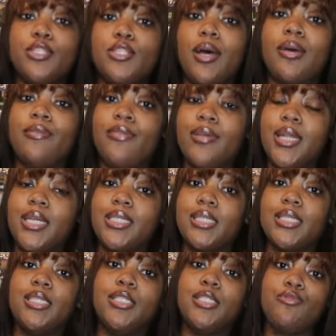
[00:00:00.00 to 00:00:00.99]
so I feel like
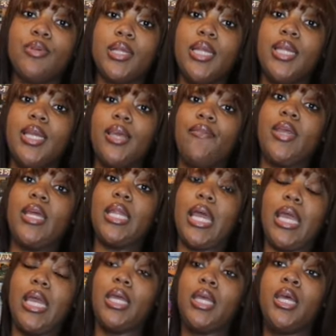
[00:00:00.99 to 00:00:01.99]
this is really giving
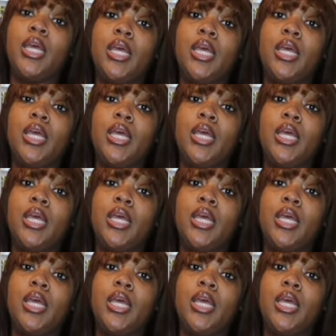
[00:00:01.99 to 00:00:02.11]
like